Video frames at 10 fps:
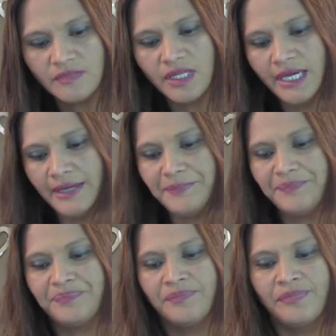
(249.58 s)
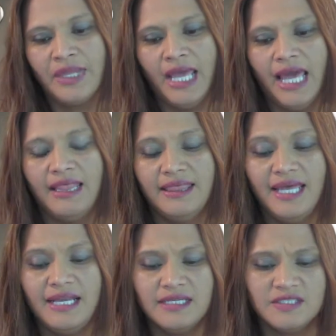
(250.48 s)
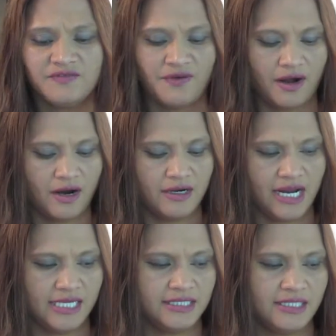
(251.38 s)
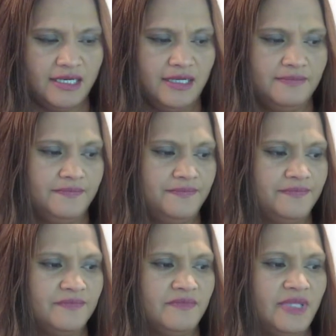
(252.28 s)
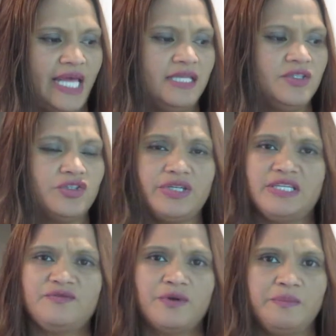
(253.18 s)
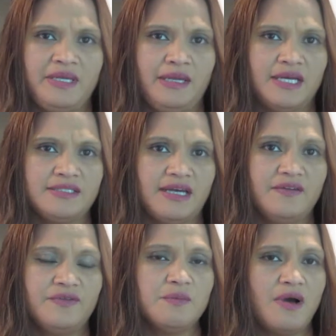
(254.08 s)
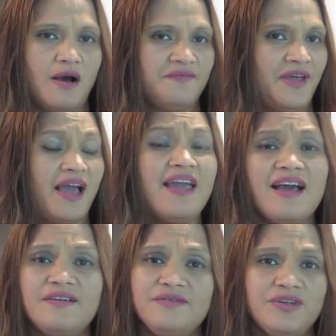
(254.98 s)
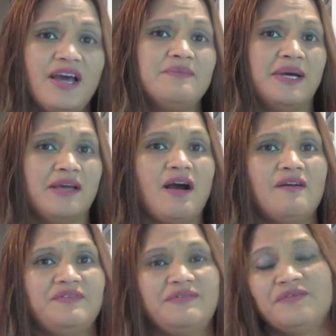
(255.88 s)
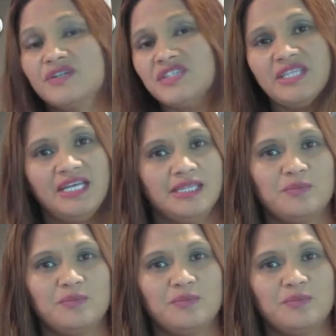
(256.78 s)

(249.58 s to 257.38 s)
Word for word: Okay, and then as far as like treat for me, aside from coffee, I have to have my coffee first thing in